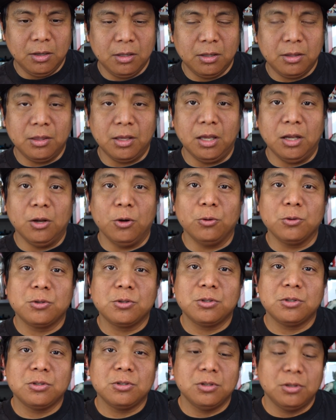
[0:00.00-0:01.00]

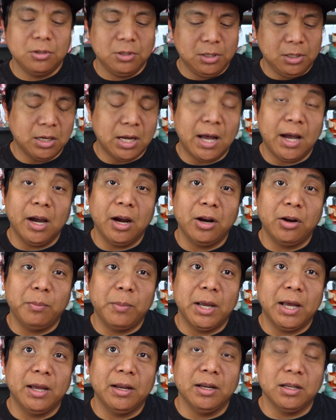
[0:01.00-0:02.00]
Thanos, Iron
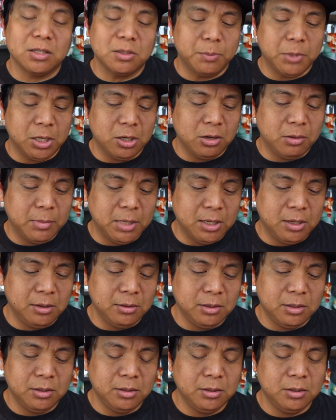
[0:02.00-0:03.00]
Man, and
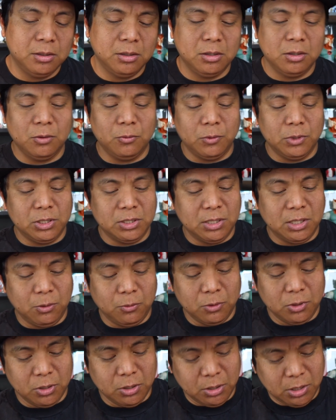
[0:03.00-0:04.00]
Spider-Man, the ones that
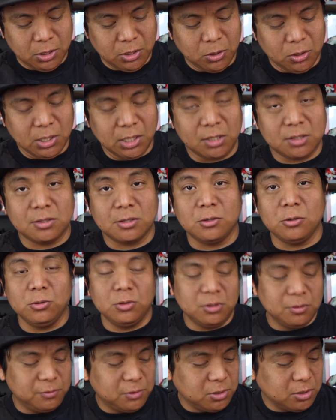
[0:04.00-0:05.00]
were
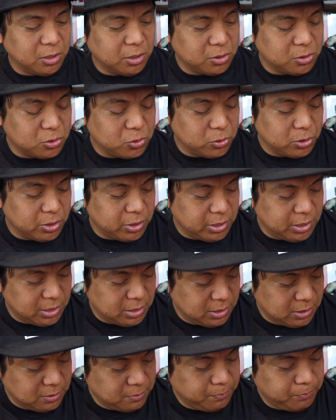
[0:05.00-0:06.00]
exclusive to
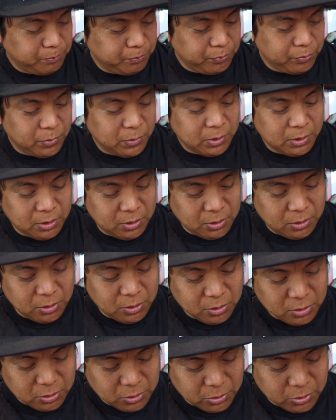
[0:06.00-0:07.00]
Australia.
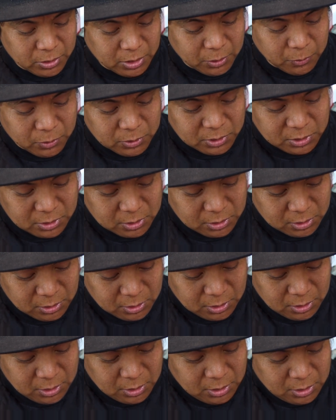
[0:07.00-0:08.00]
So that was
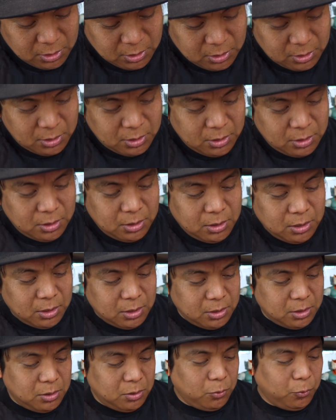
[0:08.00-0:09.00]

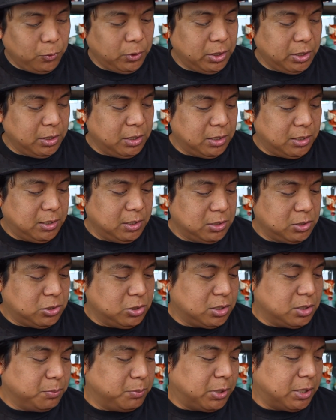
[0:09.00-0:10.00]
one of the things
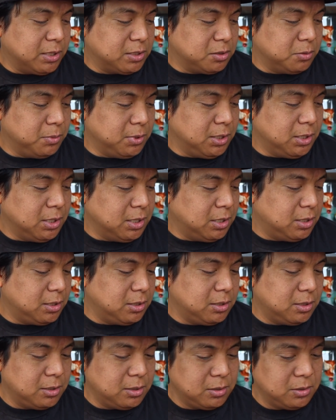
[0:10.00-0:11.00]
you could possibly get.
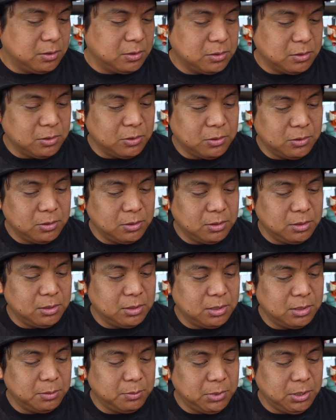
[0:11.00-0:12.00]
So
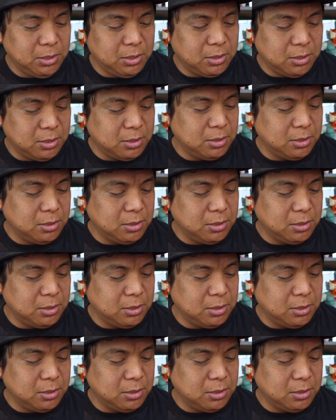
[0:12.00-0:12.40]
let me